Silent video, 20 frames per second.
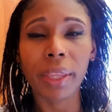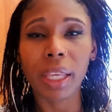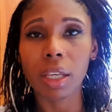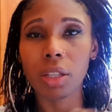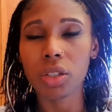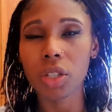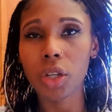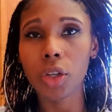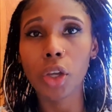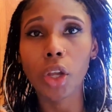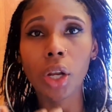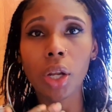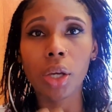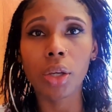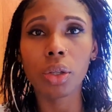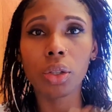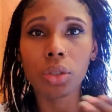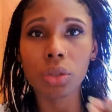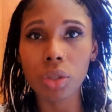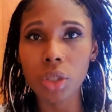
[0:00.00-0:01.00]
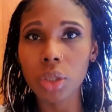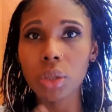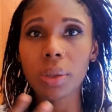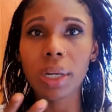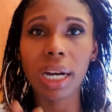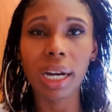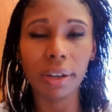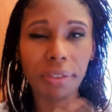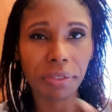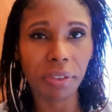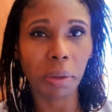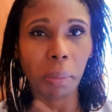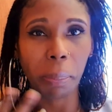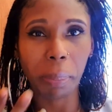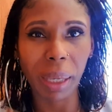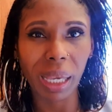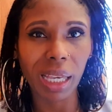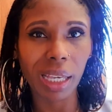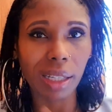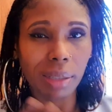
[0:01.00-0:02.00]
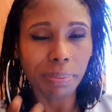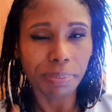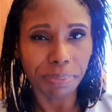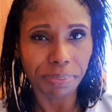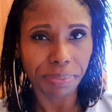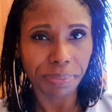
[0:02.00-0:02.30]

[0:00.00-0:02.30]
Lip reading: So, you know, you do have to be